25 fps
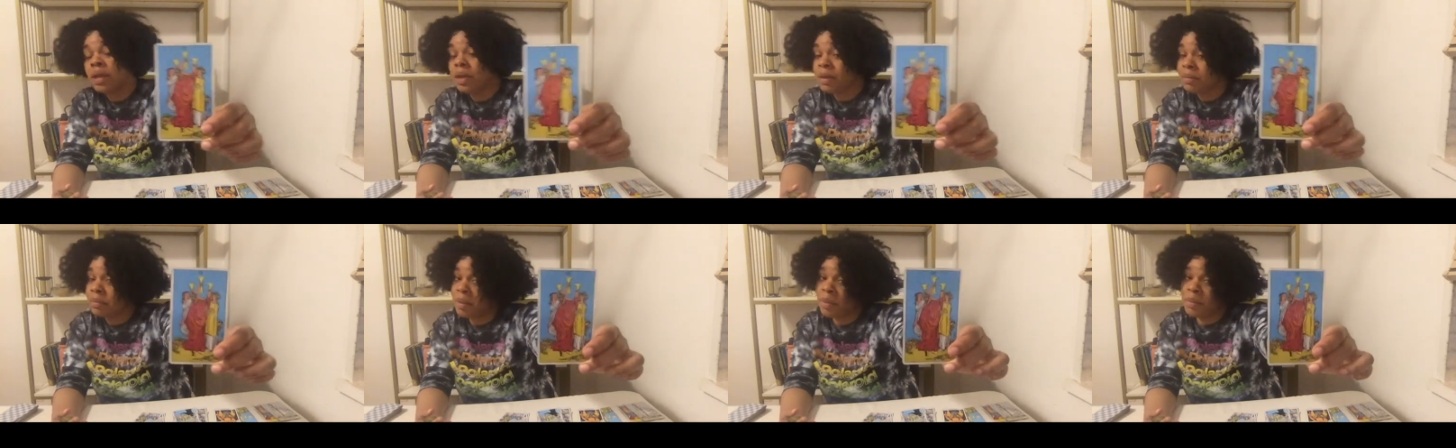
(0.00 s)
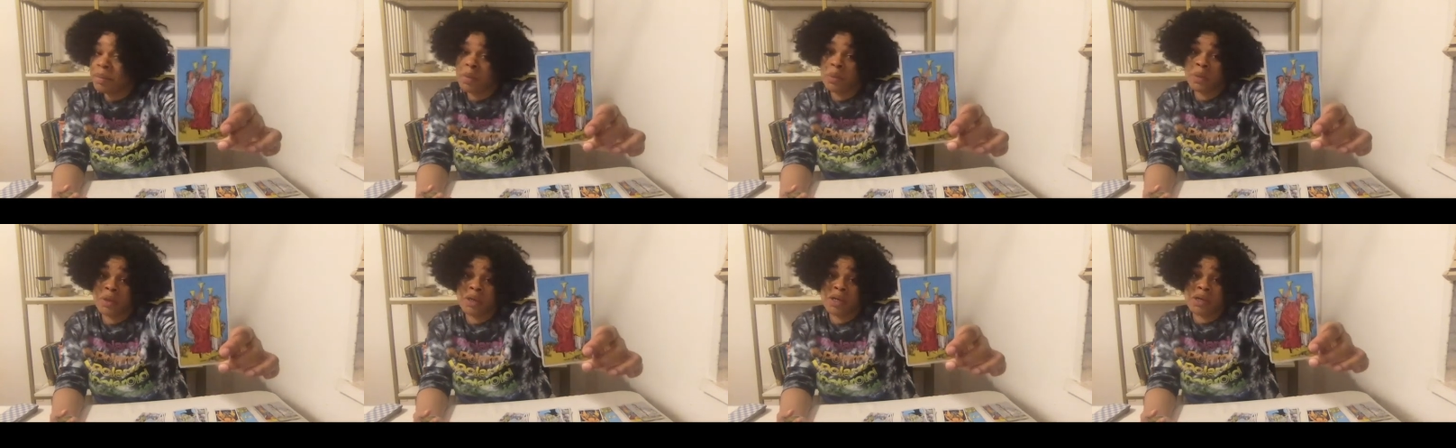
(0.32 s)
Maybe
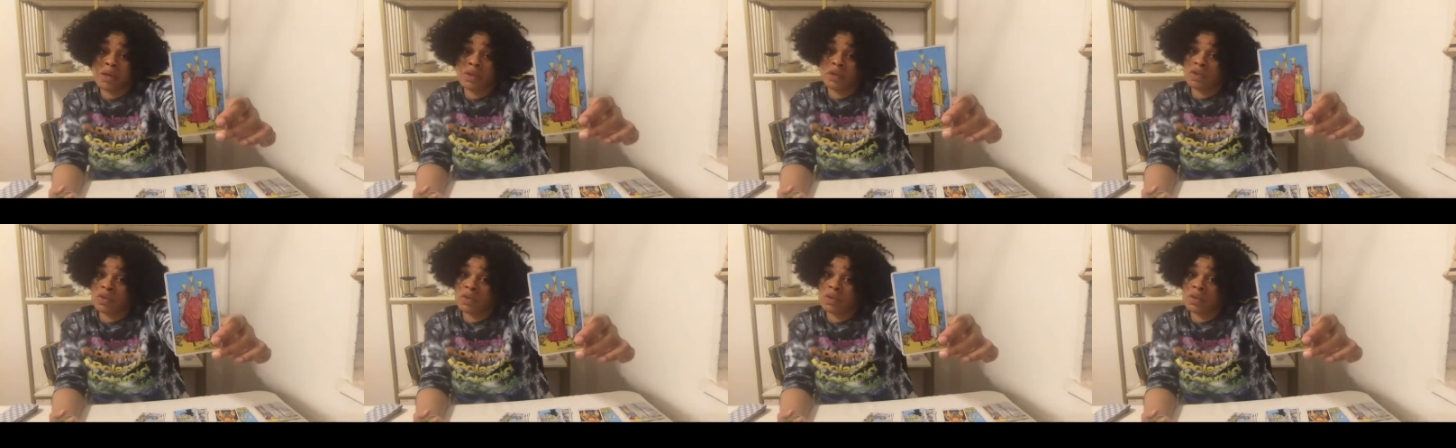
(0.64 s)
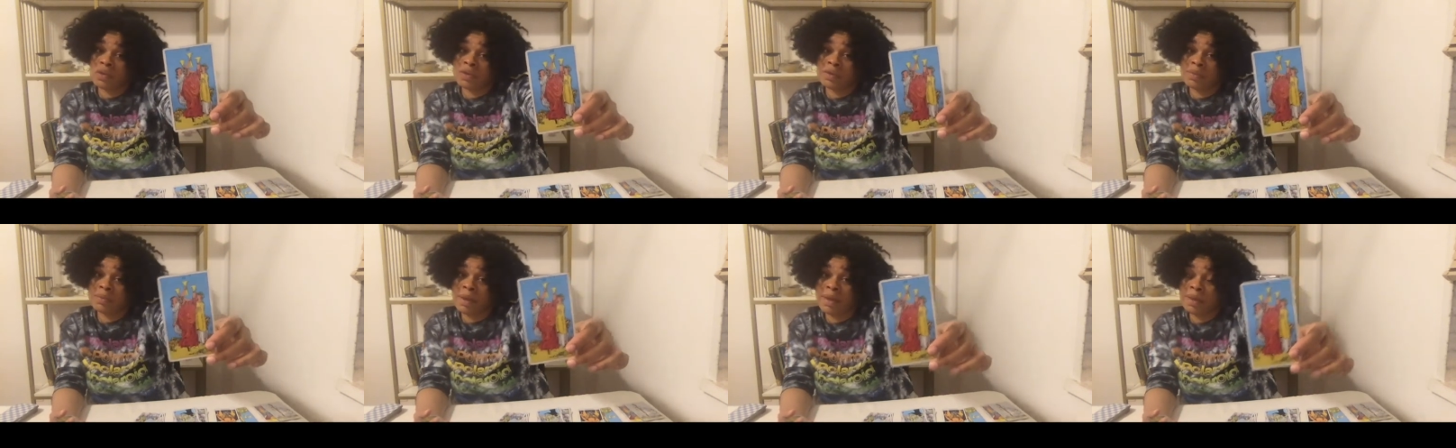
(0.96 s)
one of those
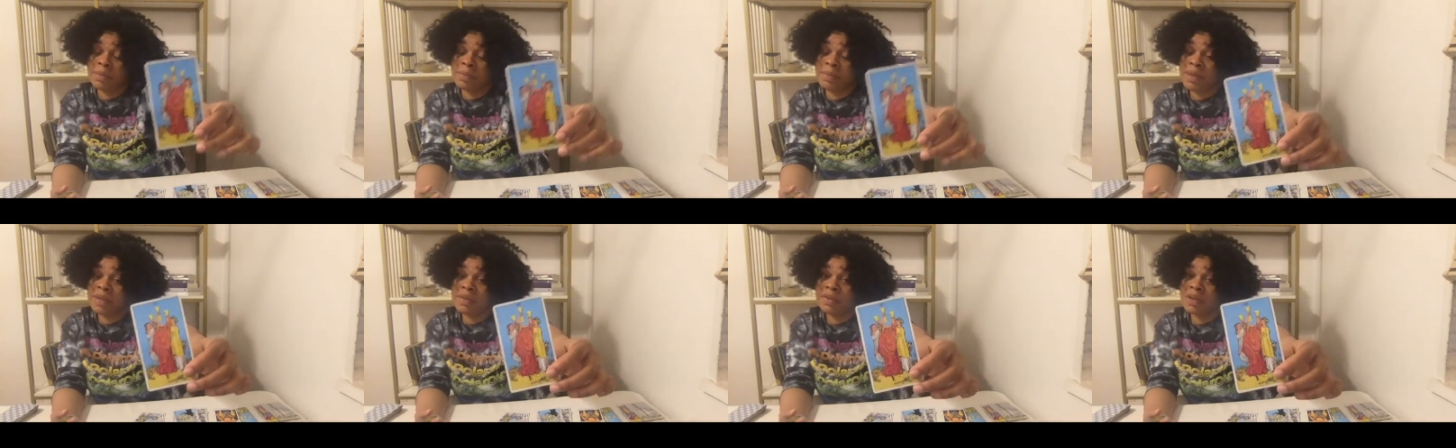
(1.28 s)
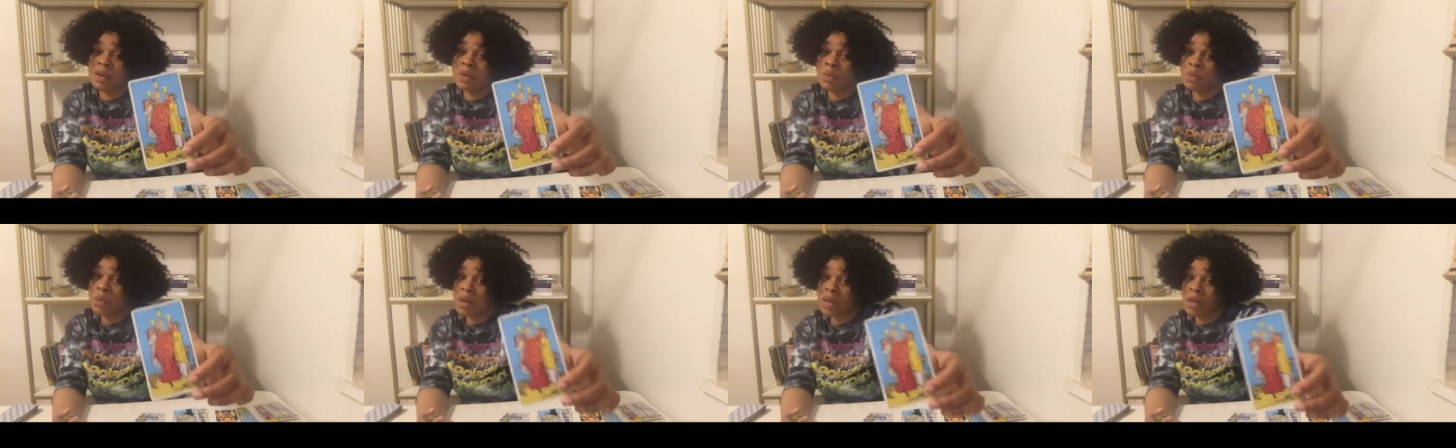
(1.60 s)
choices might be
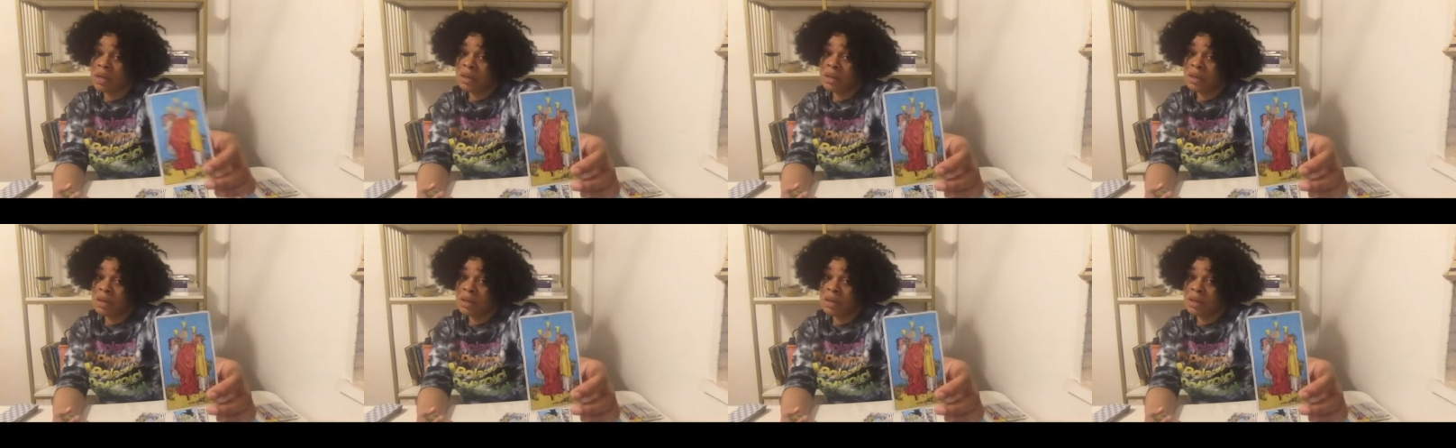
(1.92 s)
someone